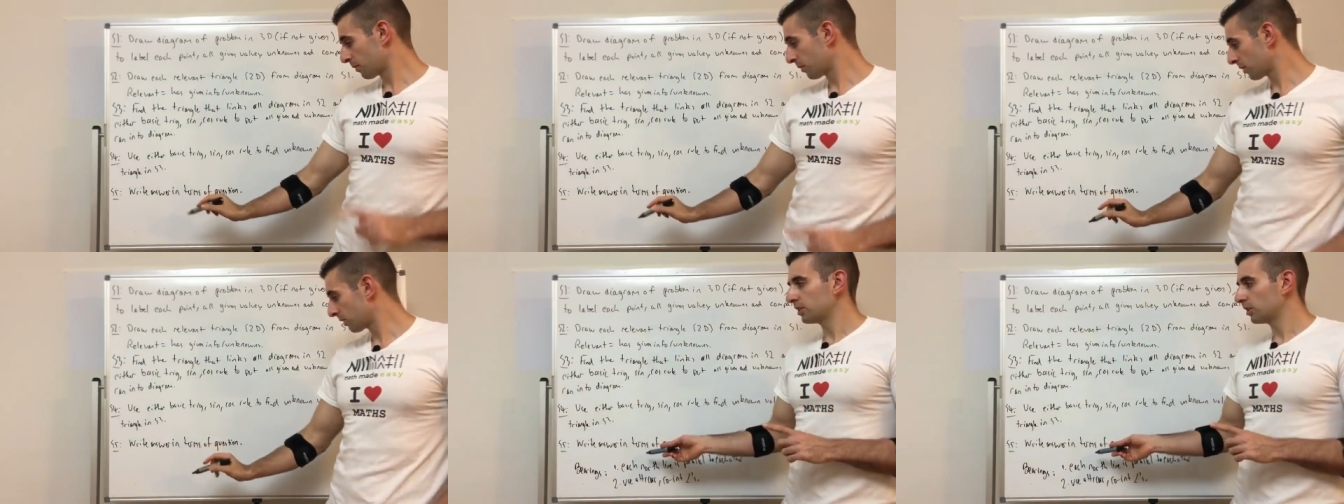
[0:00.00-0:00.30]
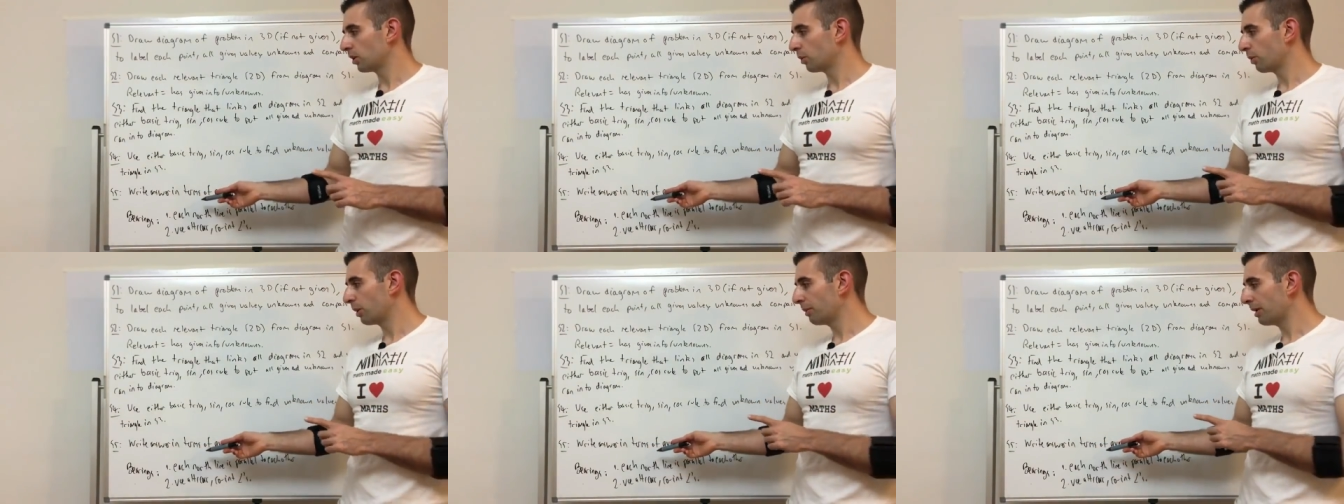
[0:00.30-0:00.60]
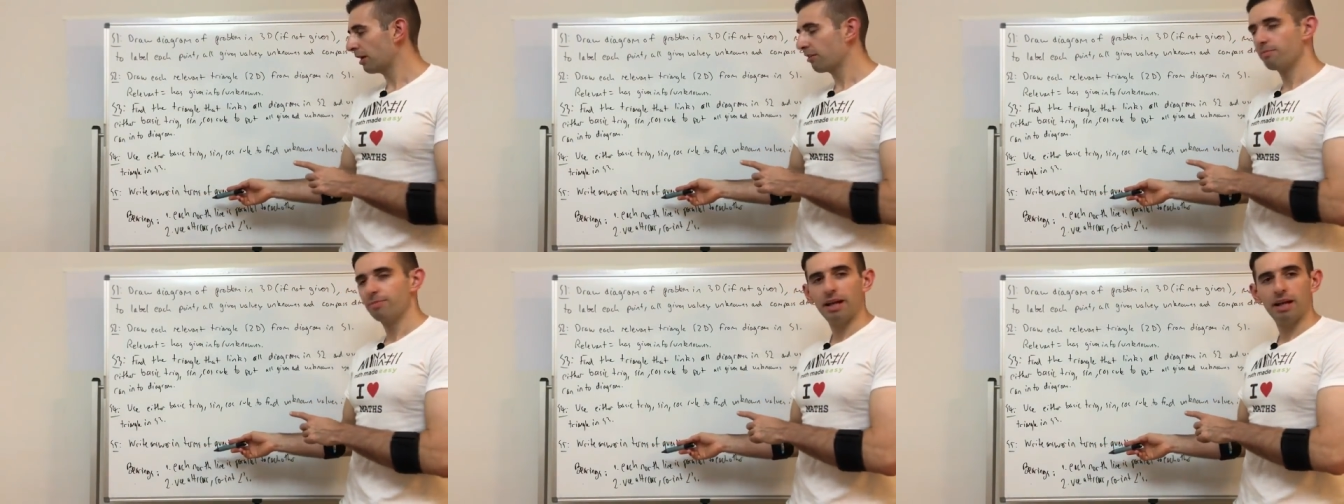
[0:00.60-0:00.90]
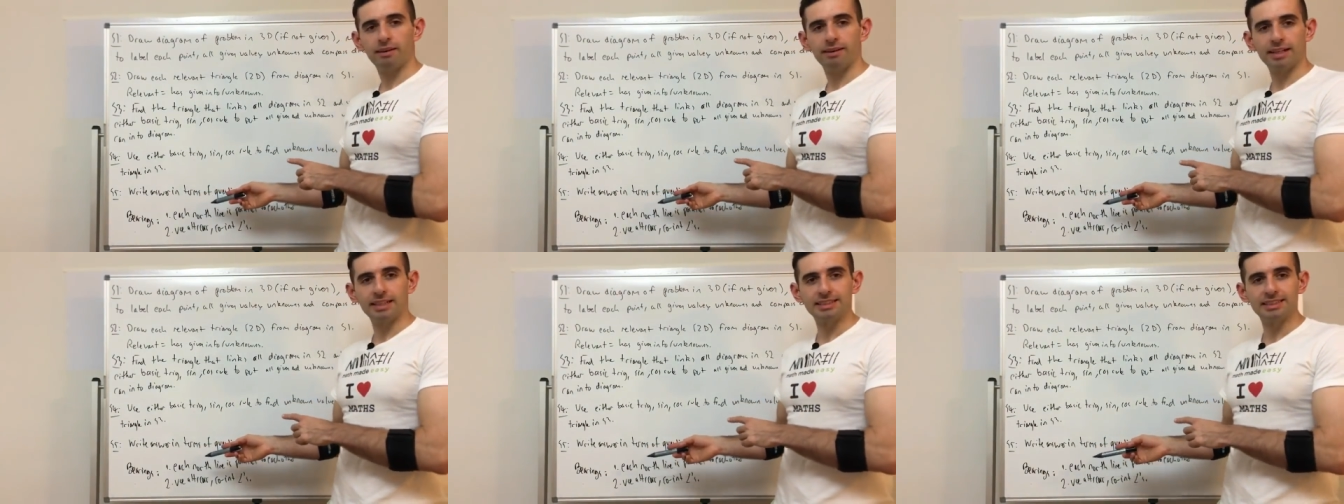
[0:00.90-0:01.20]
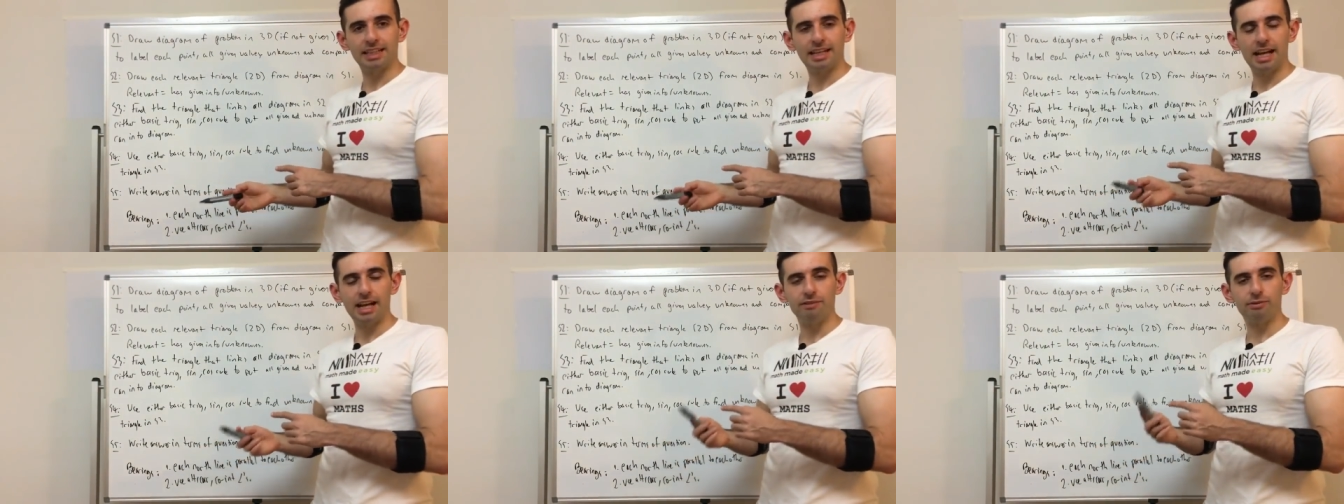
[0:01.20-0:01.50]
So when we have
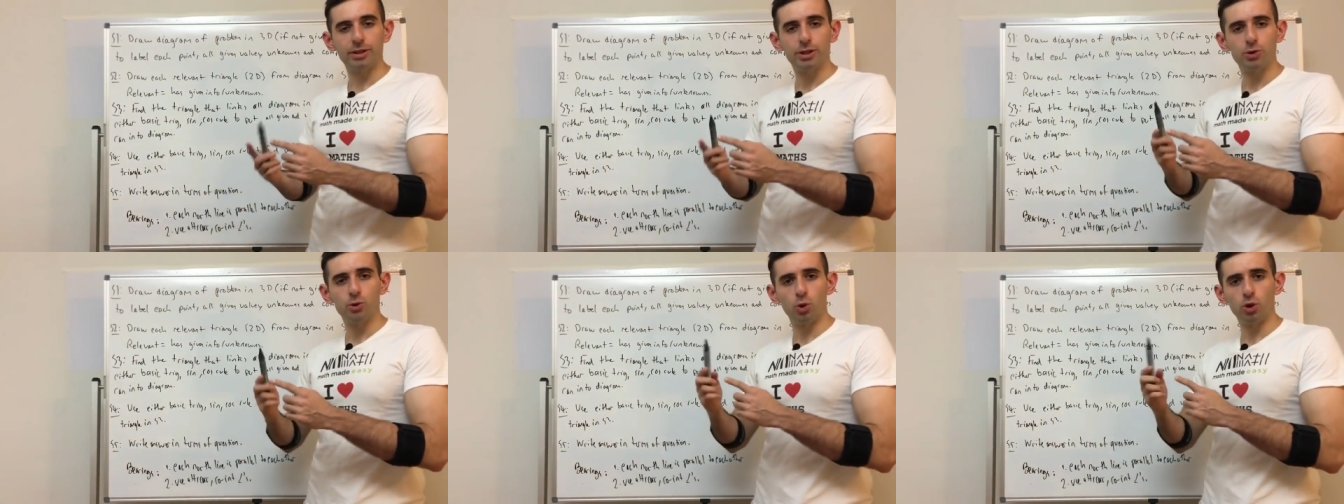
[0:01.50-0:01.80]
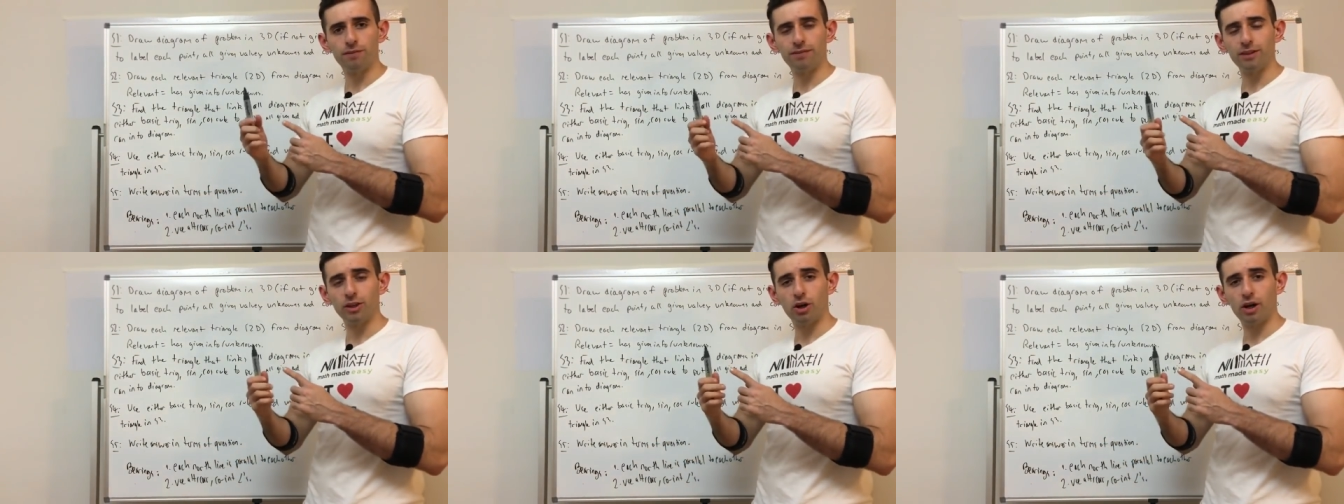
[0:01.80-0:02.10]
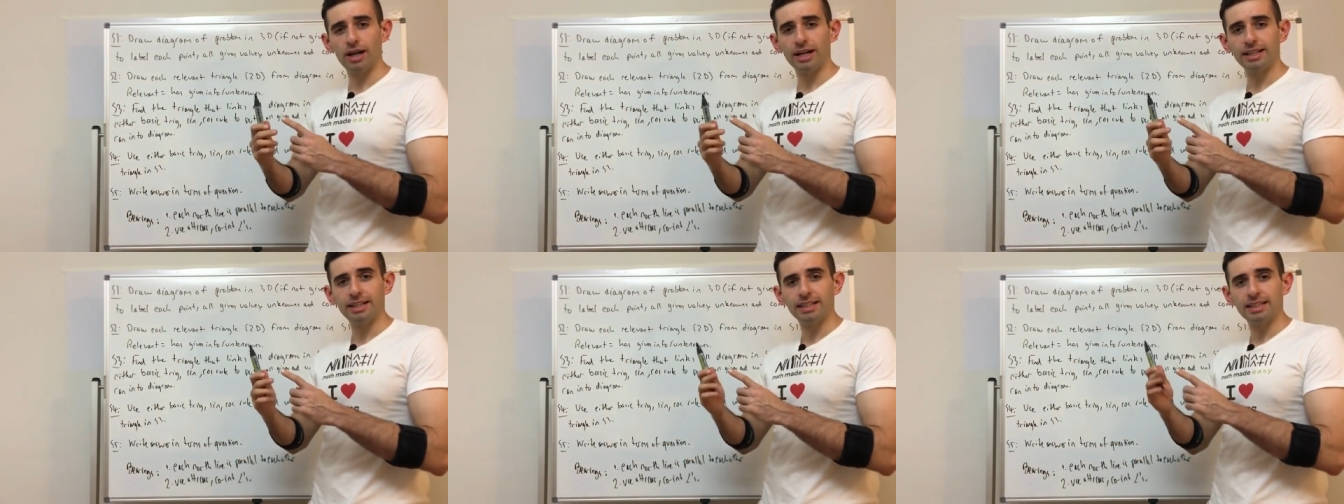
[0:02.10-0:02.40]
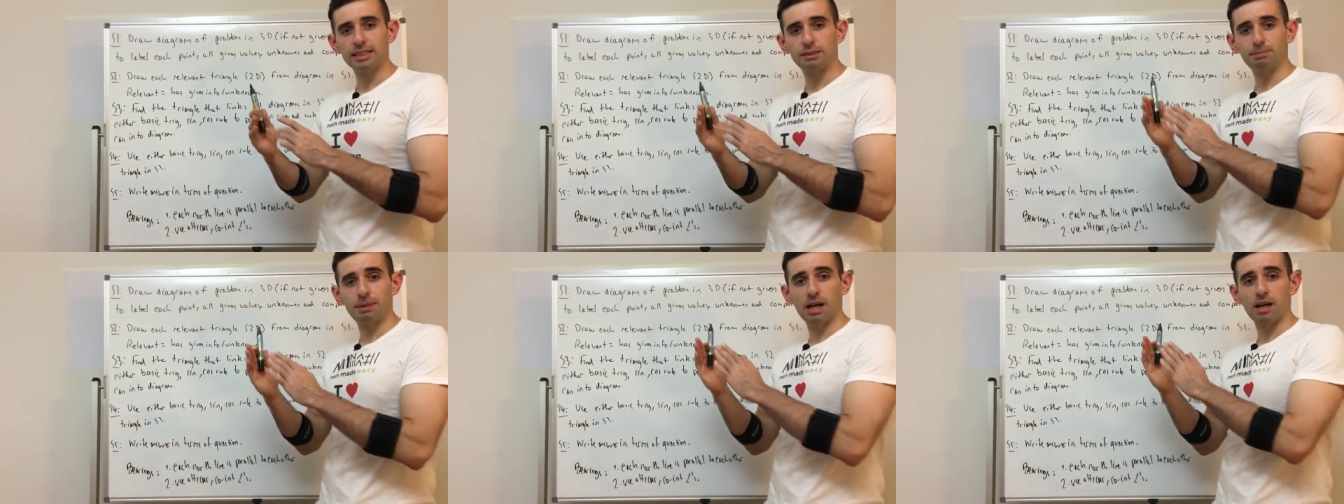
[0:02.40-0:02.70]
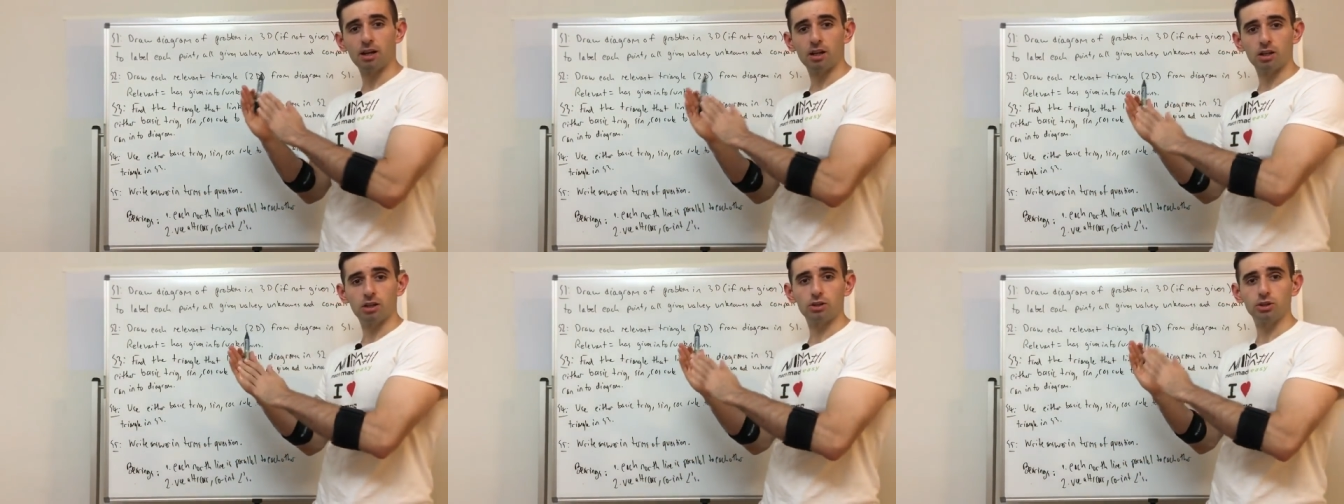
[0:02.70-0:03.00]
bearings, every north line is
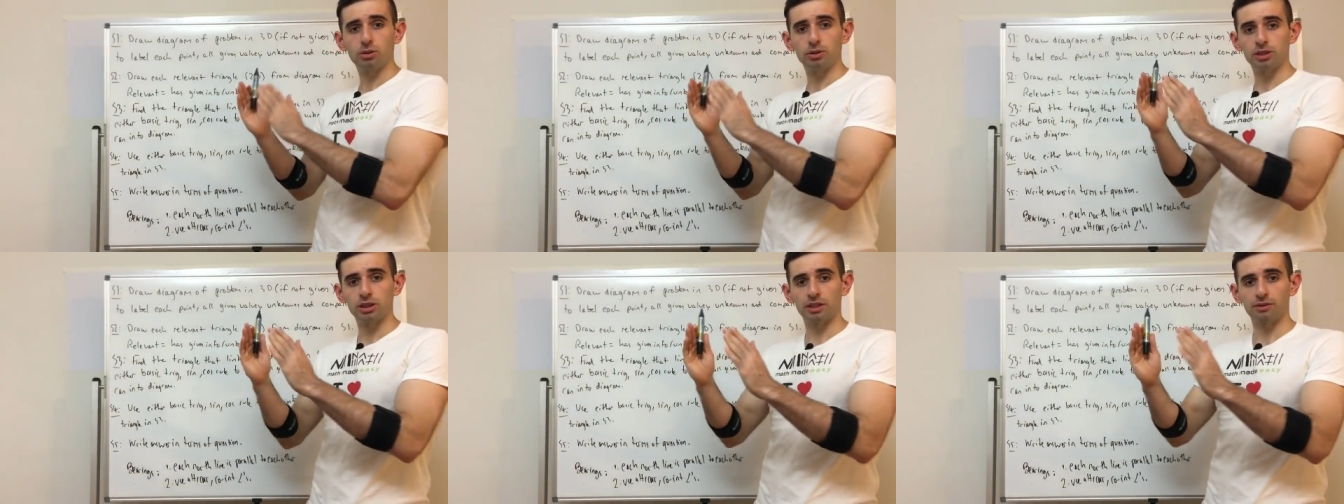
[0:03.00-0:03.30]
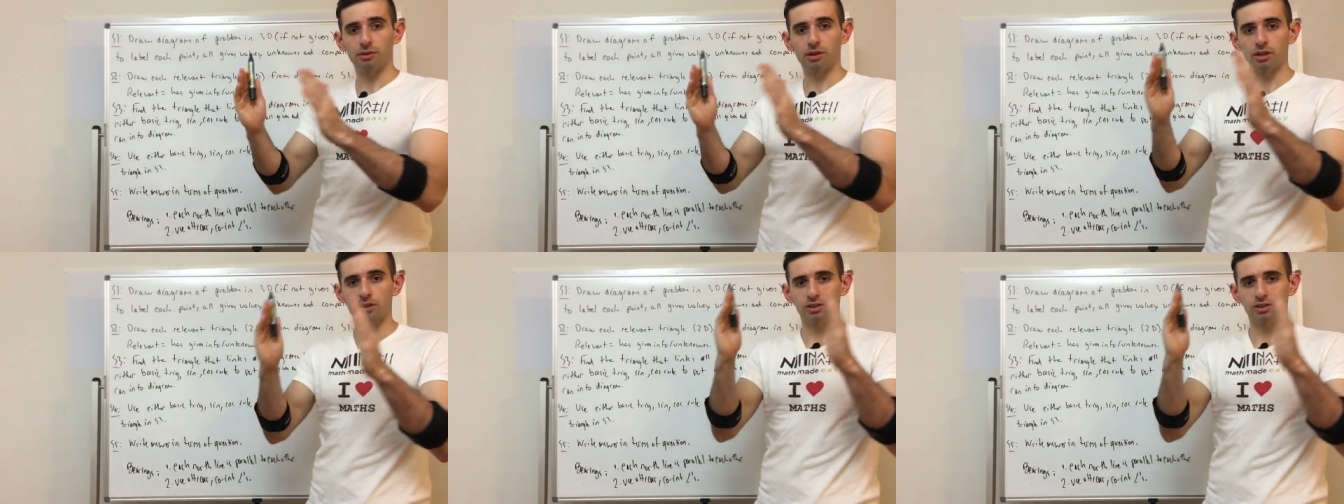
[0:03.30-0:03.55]
parallel to each other, right?